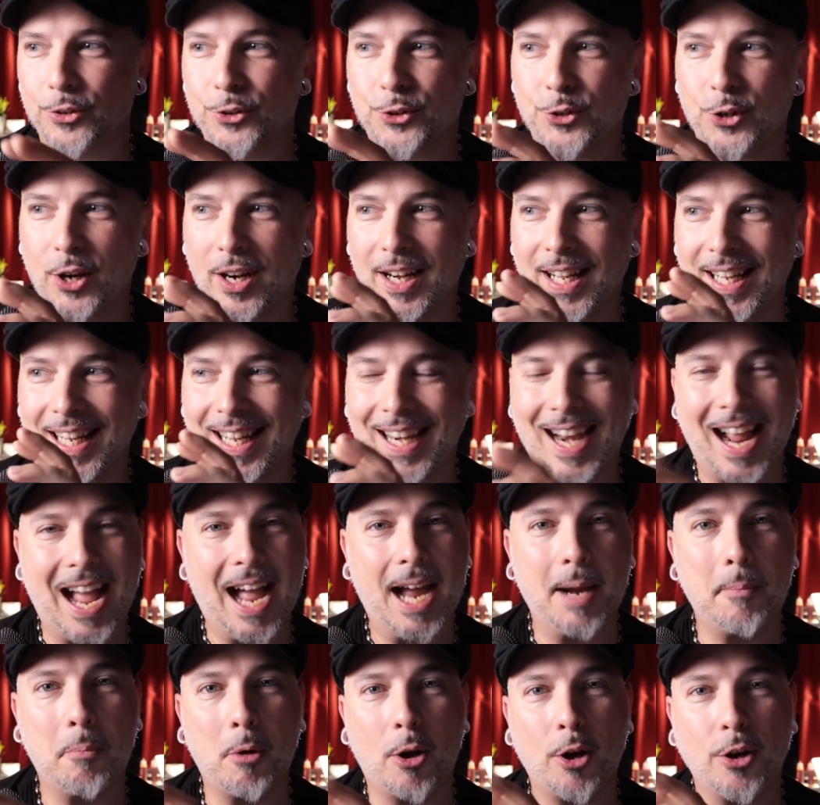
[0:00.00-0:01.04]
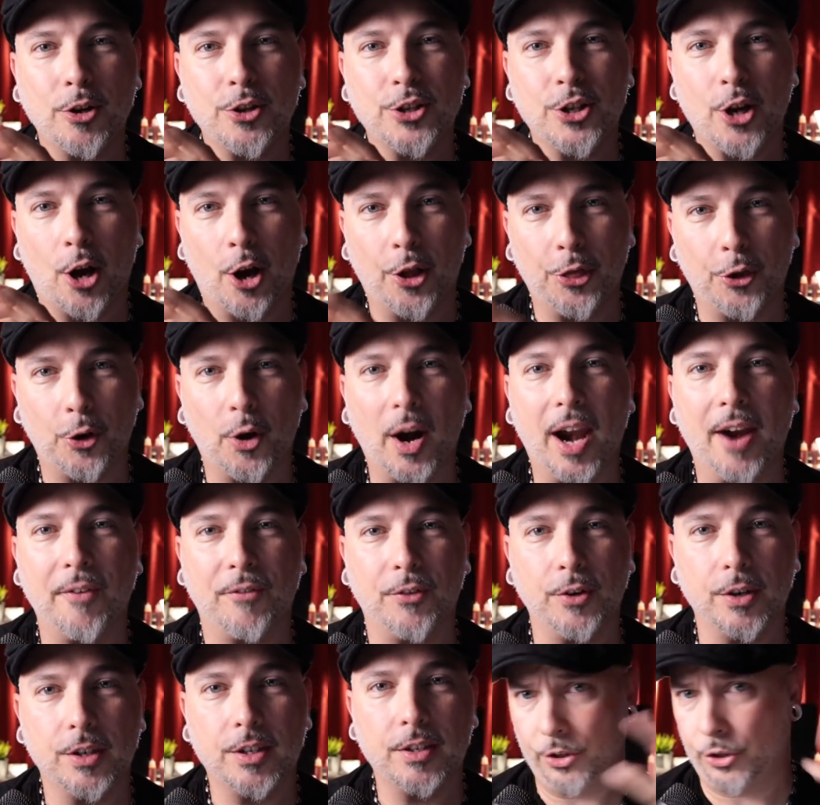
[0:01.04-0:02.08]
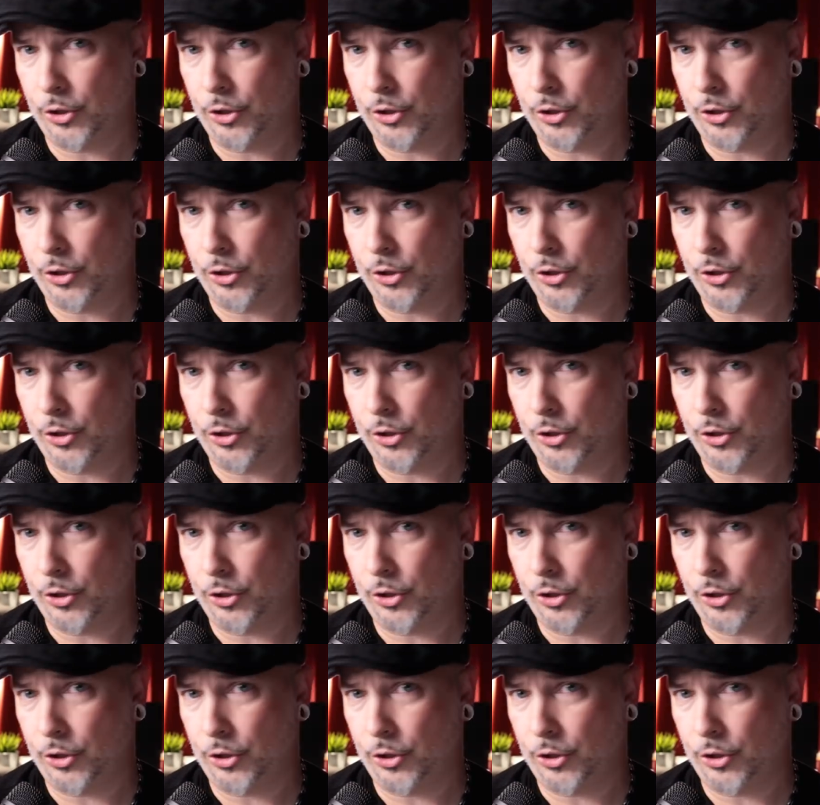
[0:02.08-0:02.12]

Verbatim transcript: They're trying to get eyeballs on their effort.